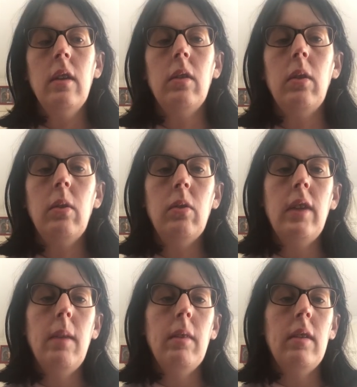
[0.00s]
So
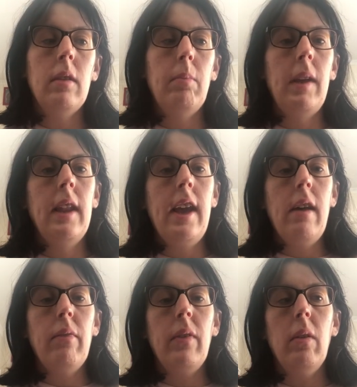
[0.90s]
Sheamus has been
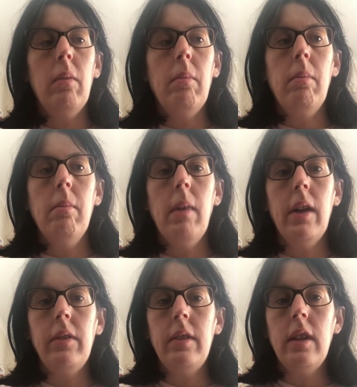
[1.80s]
out for
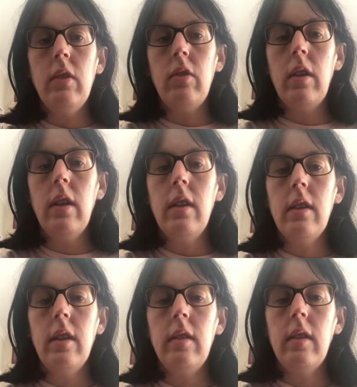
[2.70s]
months injured,
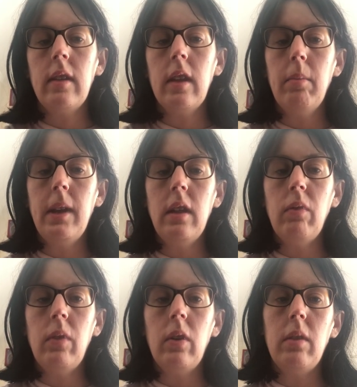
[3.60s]
and this is going to be his
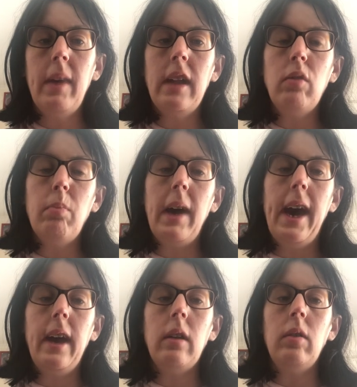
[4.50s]
first match
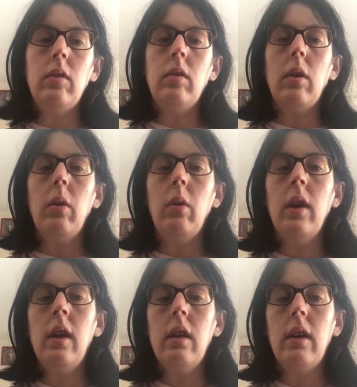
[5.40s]
back. So
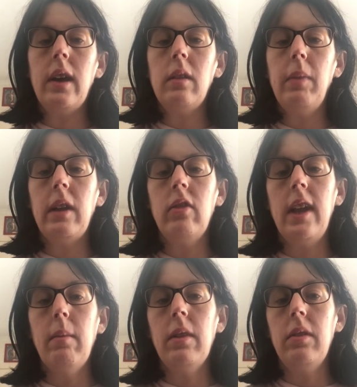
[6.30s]
I expect
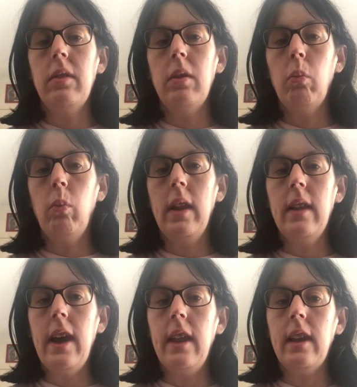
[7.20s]
Sheamus to win
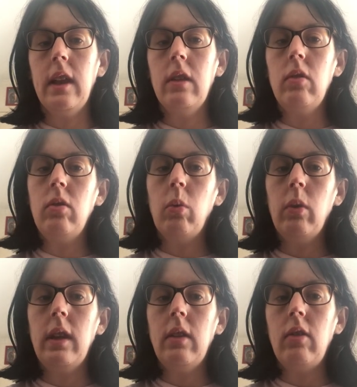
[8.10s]
that against
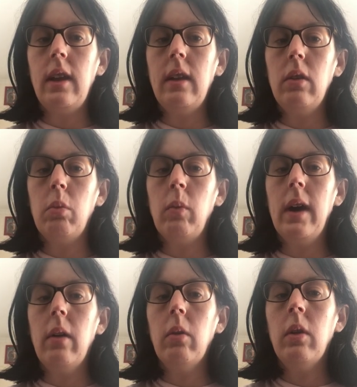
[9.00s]
Shorty G as
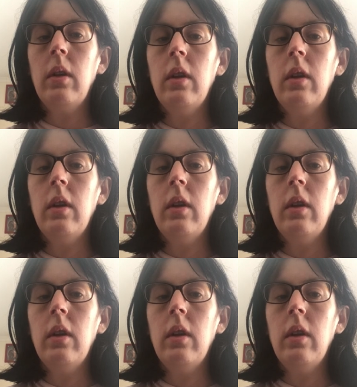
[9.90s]
well.